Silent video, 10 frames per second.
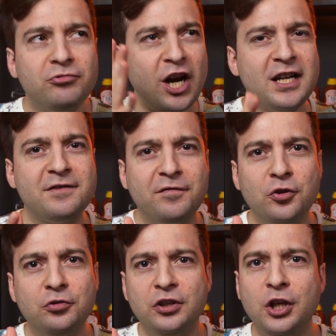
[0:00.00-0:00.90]
Chinese
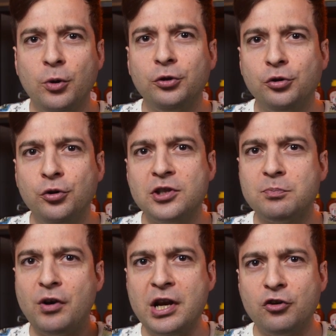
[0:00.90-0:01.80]
food equal to
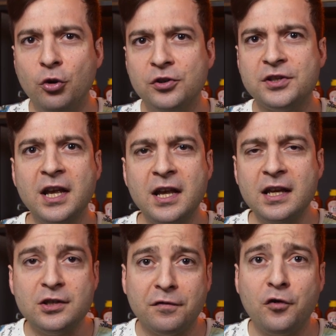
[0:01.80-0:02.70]
spring rolls,
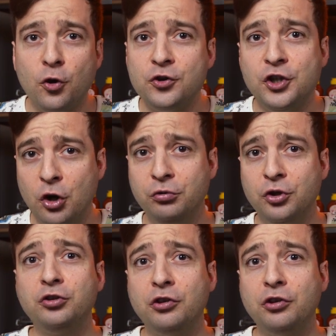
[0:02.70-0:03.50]
is of course, not the